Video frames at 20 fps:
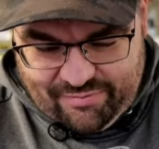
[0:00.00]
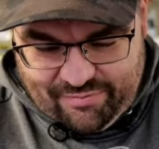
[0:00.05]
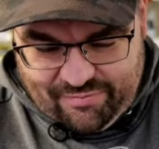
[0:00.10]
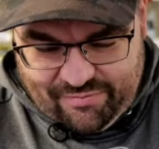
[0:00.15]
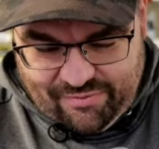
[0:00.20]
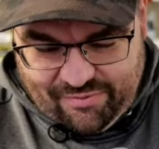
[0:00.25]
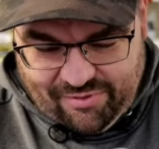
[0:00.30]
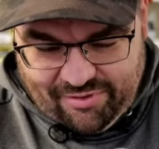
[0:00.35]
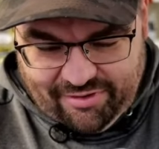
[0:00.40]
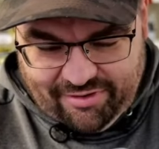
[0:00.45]

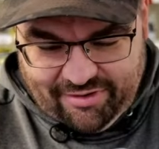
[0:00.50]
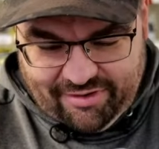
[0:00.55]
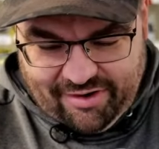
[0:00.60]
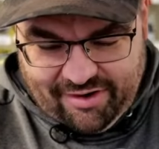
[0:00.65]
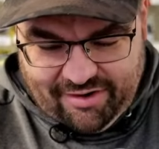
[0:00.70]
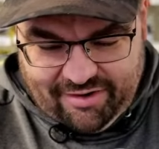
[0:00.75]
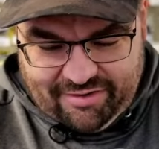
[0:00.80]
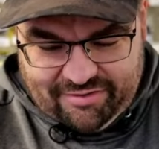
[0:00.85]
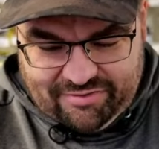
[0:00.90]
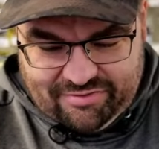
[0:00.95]
Morning,
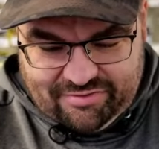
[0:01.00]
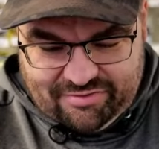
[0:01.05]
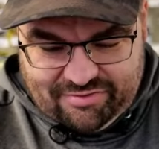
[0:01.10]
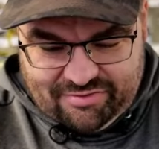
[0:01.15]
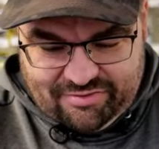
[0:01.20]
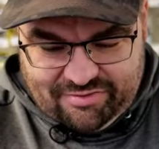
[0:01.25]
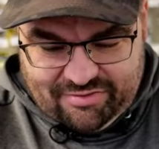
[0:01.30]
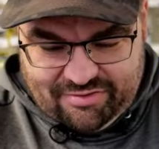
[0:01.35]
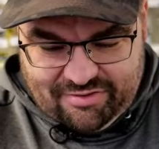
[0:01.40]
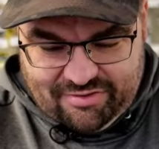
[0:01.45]

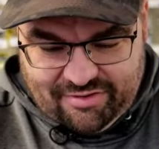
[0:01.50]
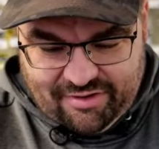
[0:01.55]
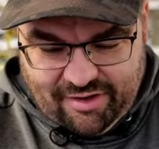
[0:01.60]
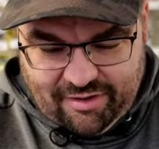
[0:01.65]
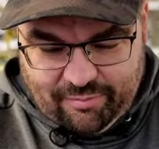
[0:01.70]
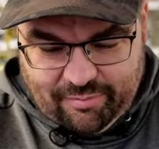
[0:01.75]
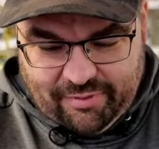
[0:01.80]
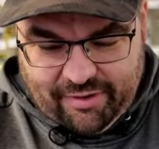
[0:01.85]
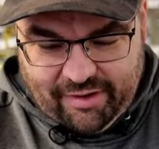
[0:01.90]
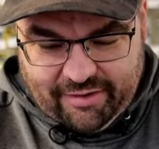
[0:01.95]
Ace.
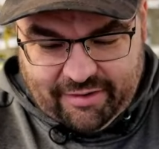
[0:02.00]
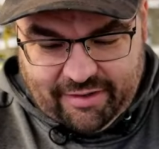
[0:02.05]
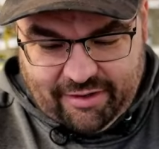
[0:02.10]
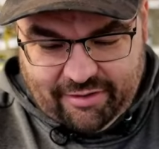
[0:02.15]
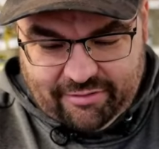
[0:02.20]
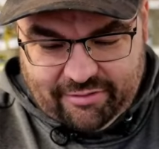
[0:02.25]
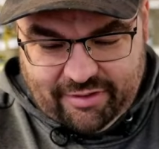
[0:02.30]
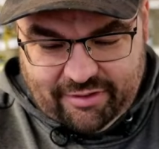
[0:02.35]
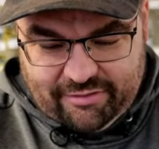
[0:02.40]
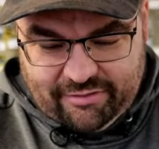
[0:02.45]
Headed back
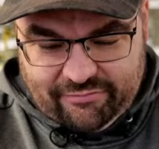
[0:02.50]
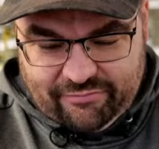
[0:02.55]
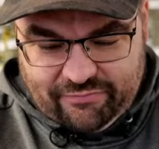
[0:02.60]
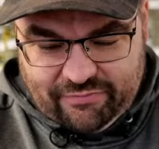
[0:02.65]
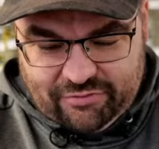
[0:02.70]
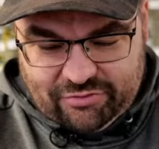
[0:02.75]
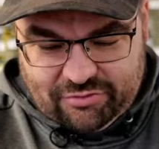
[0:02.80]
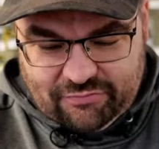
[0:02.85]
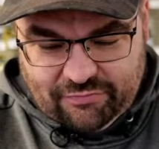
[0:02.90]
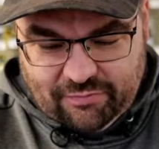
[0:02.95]
out on
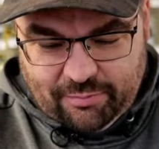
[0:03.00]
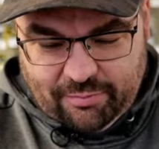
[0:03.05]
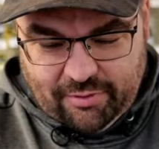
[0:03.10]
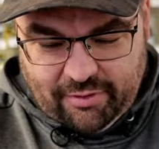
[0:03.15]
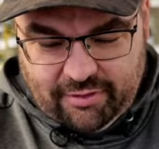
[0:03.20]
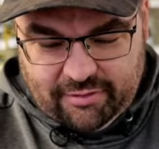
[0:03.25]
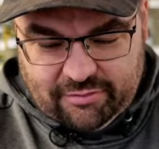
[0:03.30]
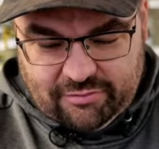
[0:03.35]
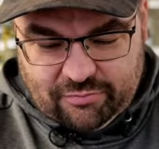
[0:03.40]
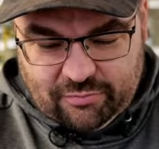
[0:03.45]
fishing for
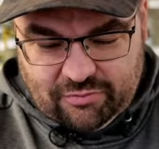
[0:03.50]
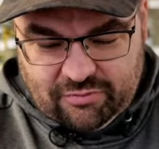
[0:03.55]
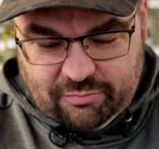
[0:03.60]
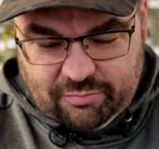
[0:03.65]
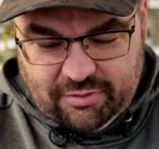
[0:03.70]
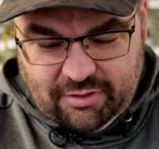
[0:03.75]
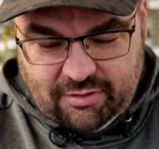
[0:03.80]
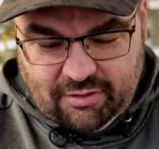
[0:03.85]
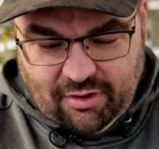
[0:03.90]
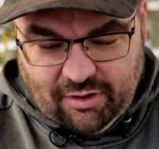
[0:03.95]
pike as we
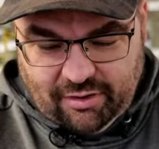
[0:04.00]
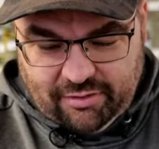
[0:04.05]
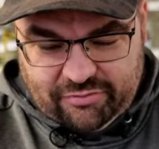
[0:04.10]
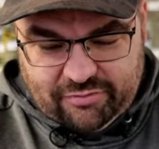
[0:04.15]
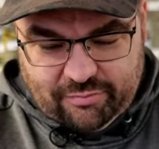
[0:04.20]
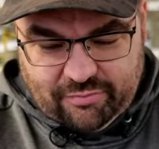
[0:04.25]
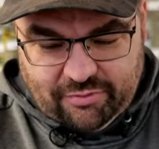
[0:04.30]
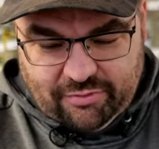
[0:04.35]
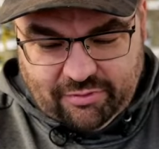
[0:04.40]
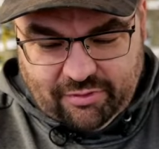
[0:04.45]
speak.
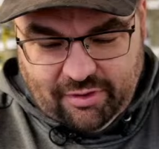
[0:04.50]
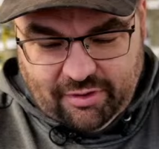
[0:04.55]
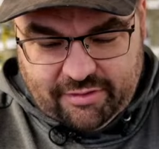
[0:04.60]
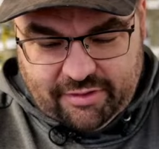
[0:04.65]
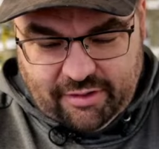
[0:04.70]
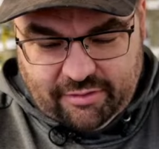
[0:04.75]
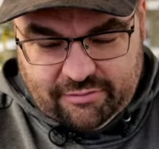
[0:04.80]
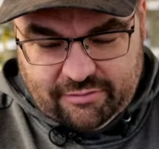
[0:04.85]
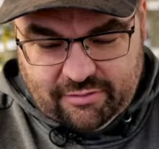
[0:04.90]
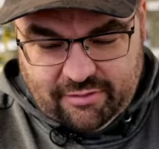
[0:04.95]
Awesome. Good luck
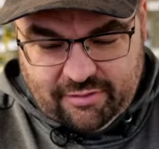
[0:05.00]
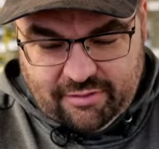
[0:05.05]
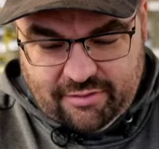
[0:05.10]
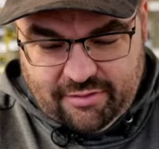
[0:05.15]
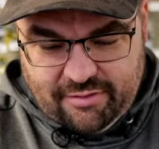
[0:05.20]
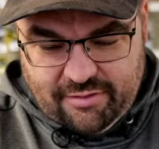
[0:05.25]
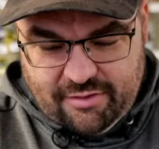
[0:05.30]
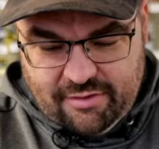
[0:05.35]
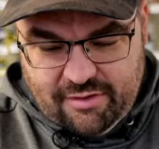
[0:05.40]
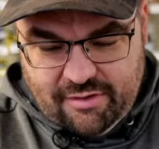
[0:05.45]
out there.